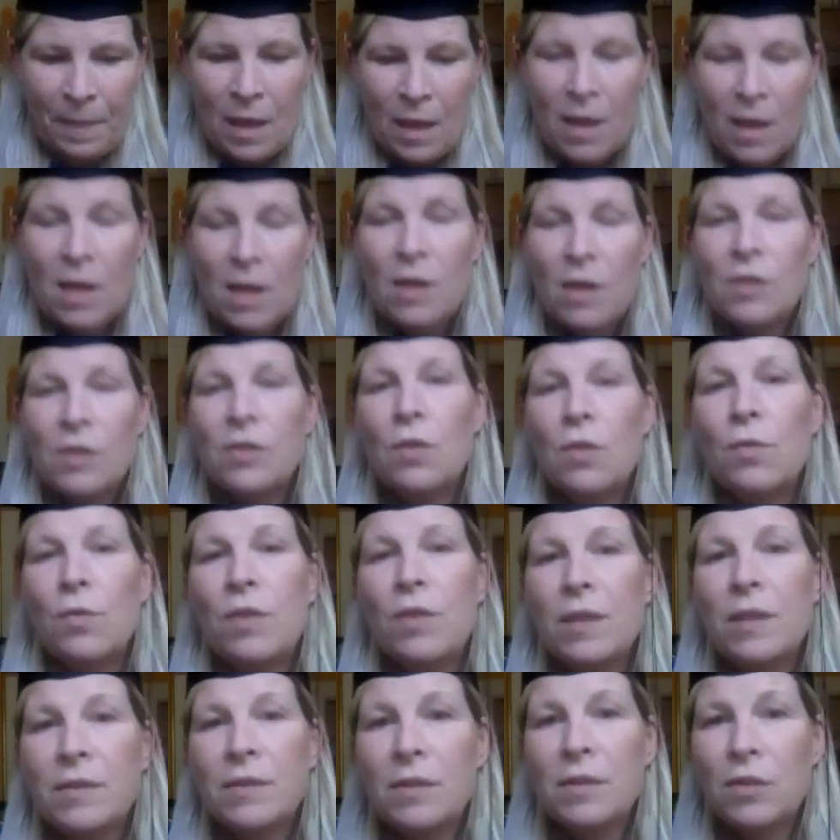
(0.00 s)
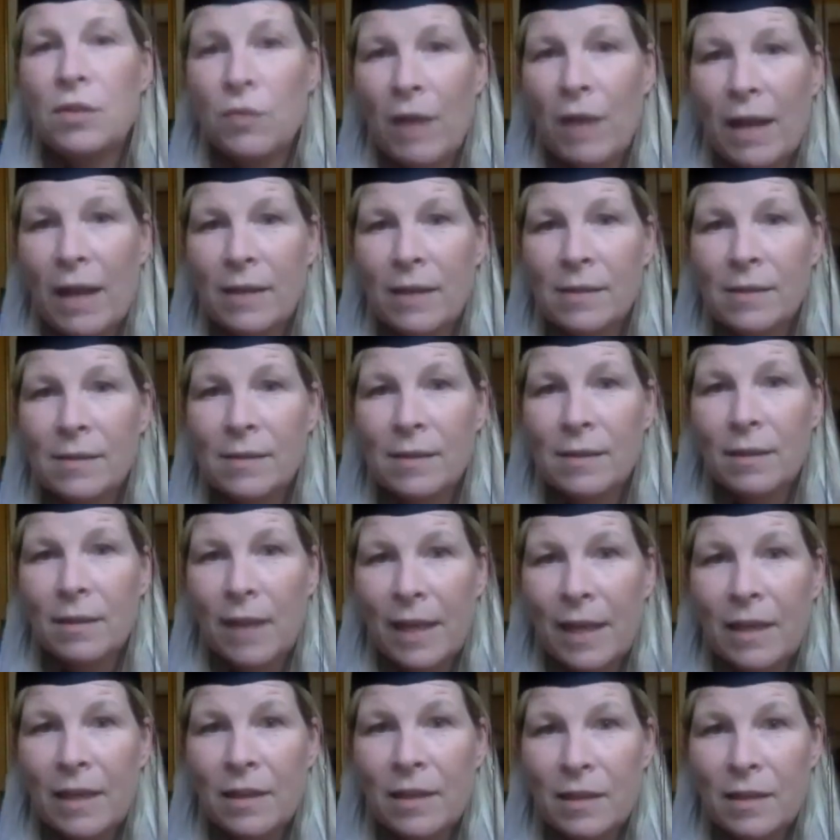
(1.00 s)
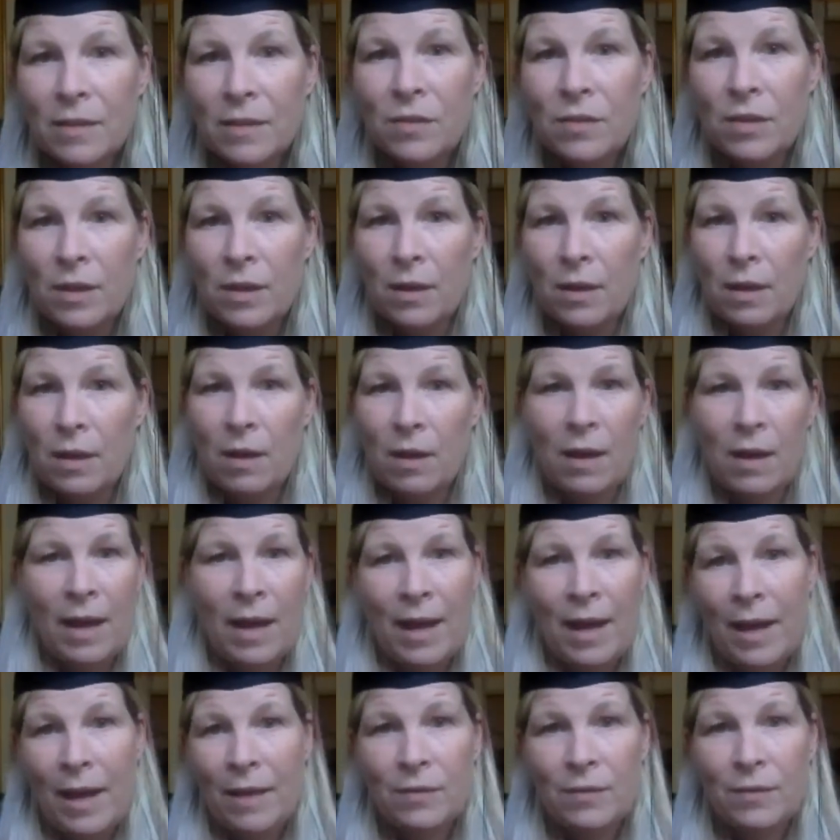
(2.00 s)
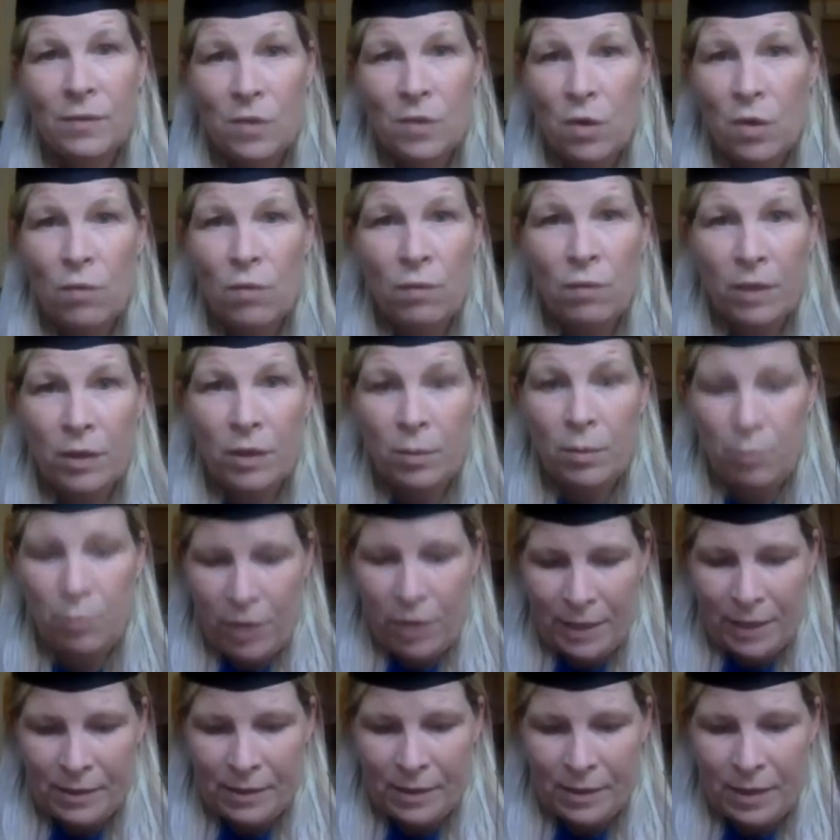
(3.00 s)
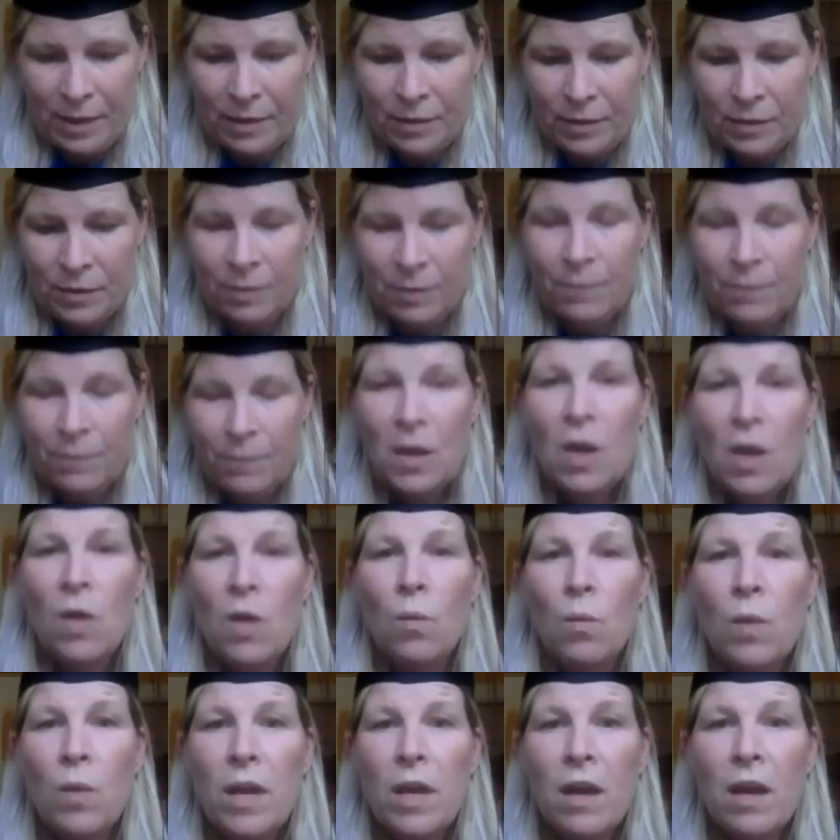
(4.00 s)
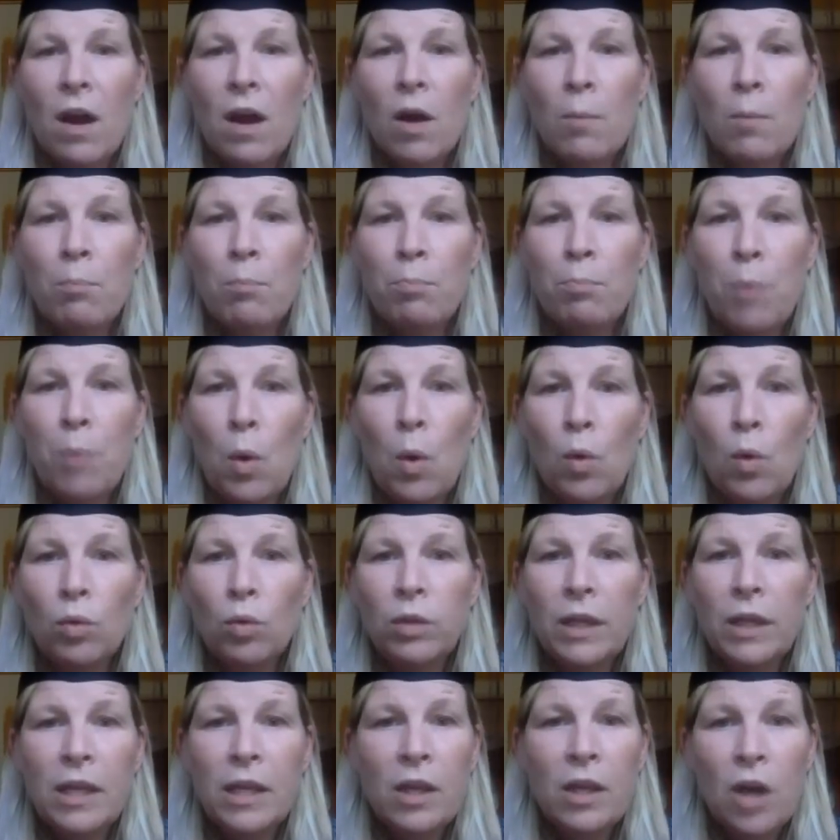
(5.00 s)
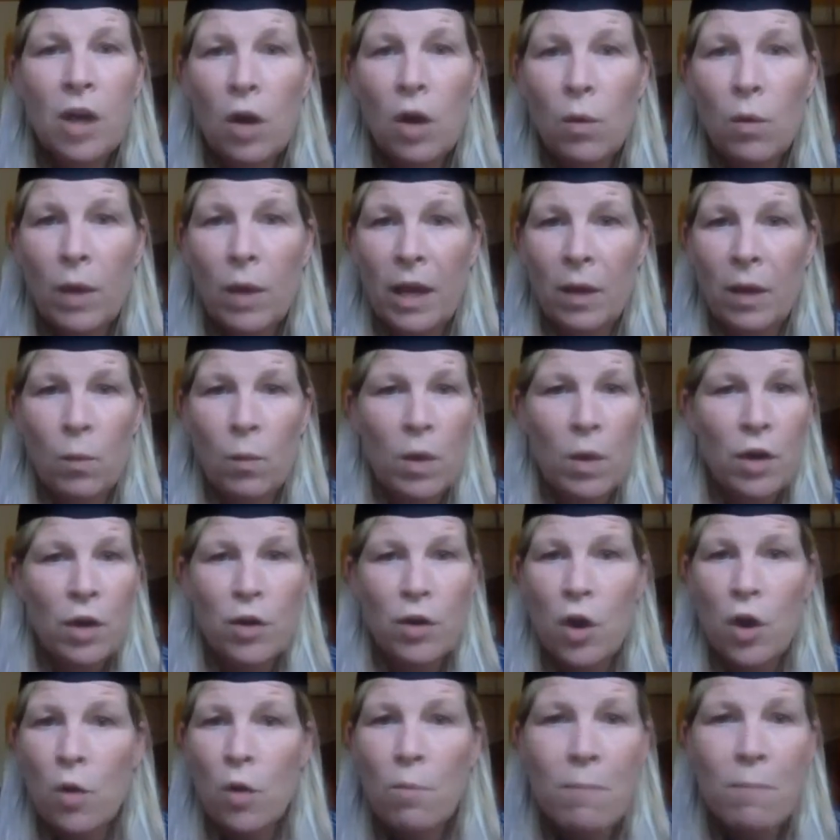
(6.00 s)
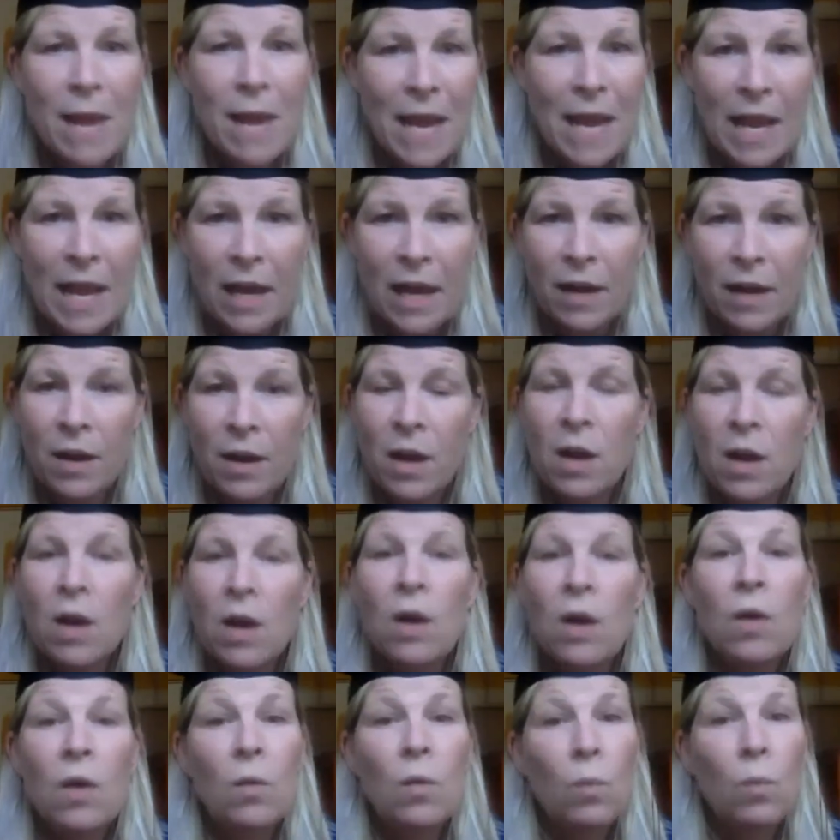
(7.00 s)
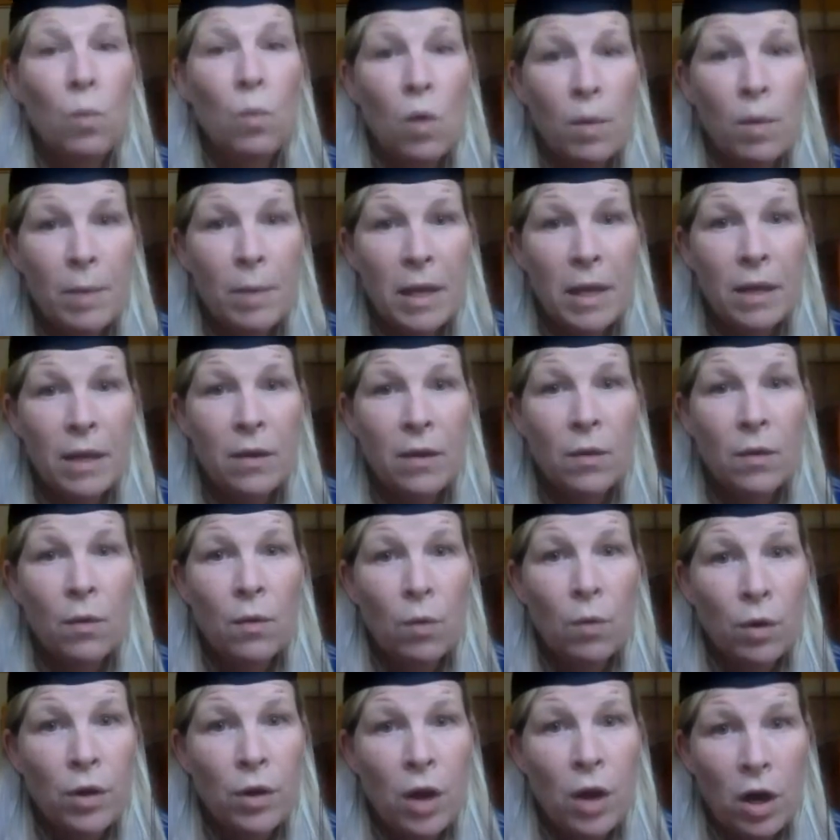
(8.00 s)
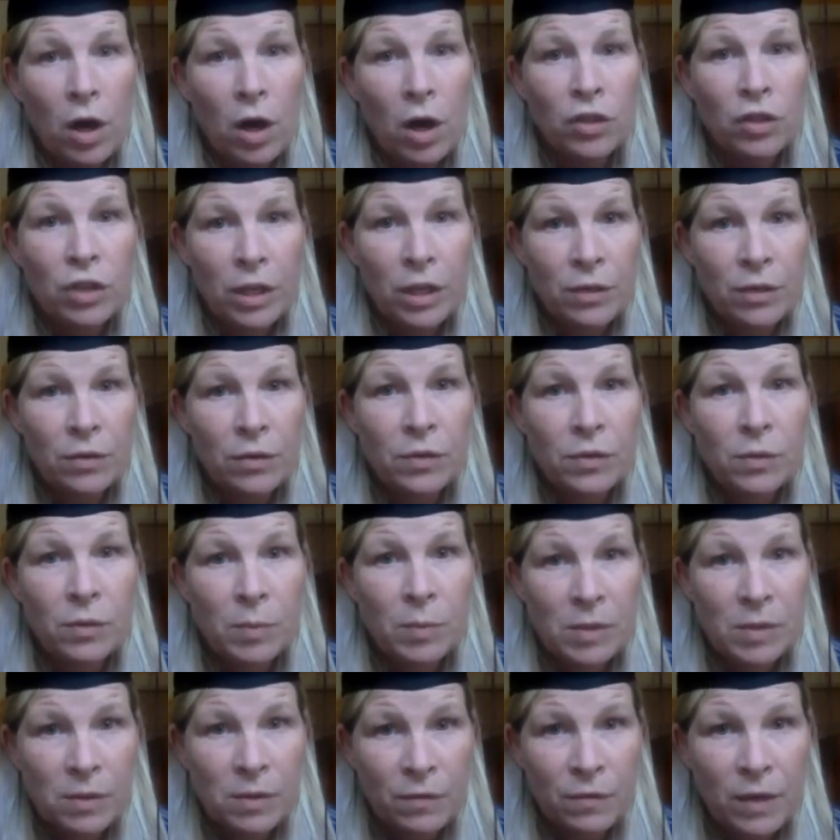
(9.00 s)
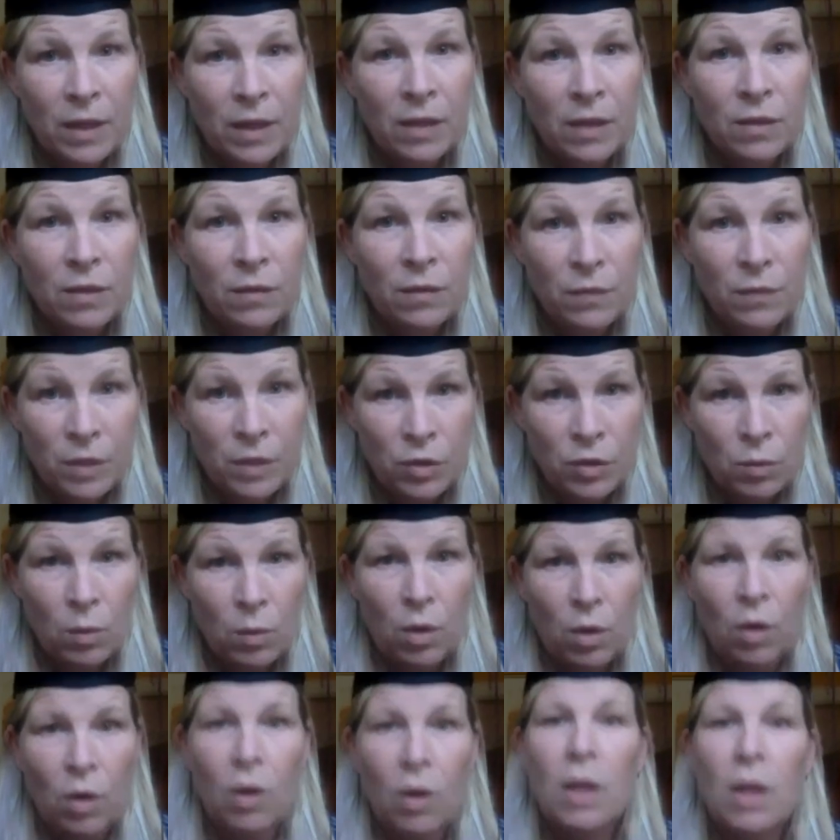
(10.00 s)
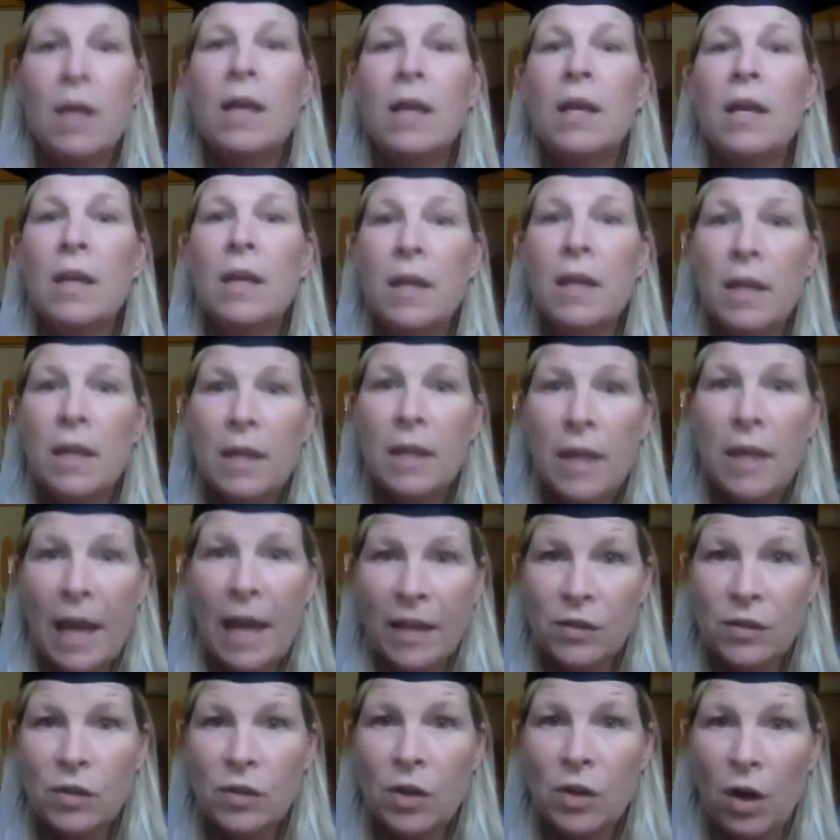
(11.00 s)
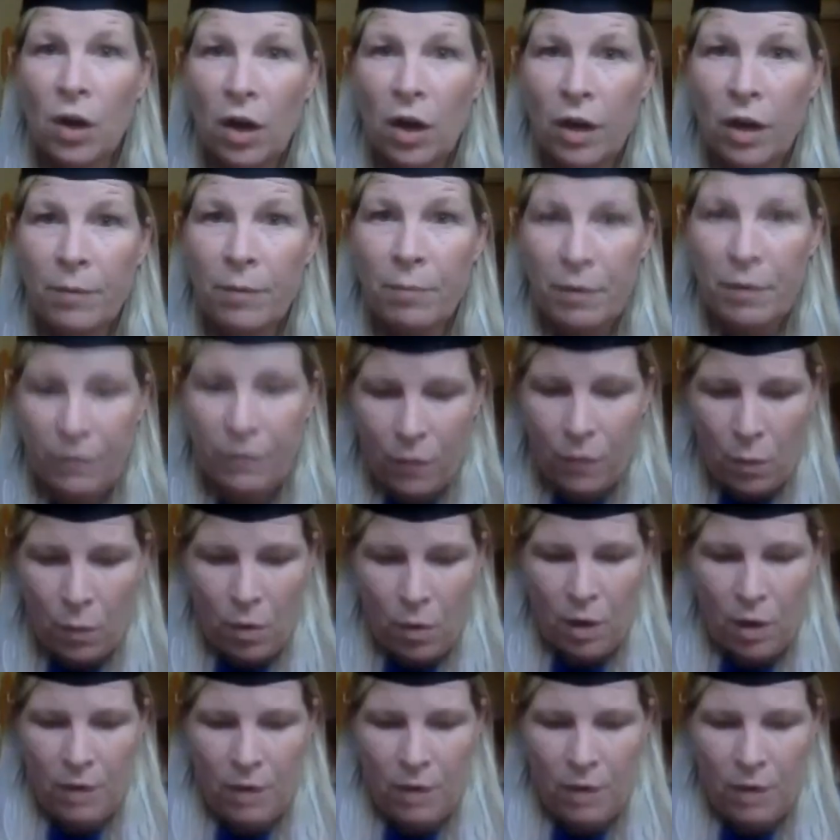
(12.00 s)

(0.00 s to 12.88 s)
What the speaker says: So this address, like this year, has no real precedent. We are boldly going where no man, woman, or non-gender specific individual has gone before.